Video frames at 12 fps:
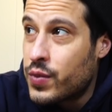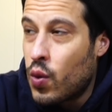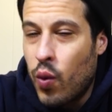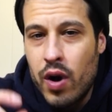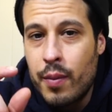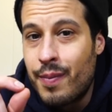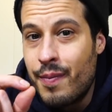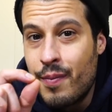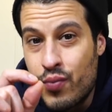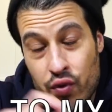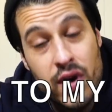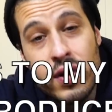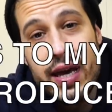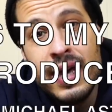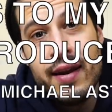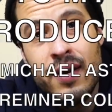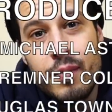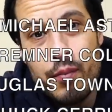What a
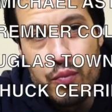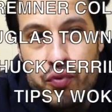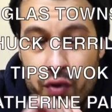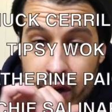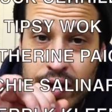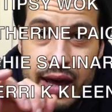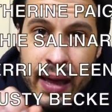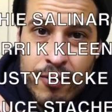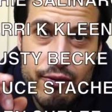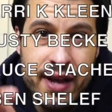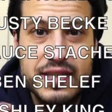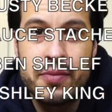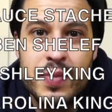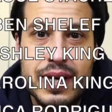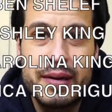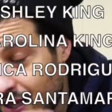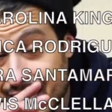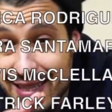brilliant, brilliant
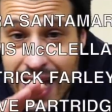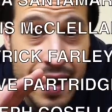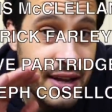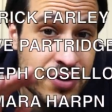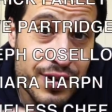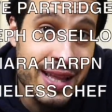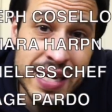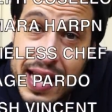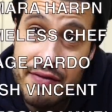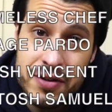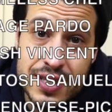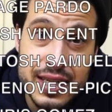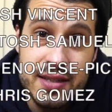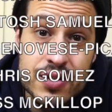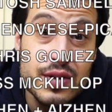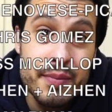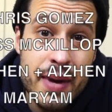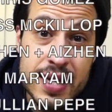recipe. The Italians really never cease
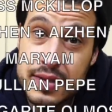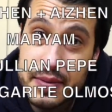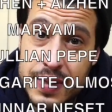to amaze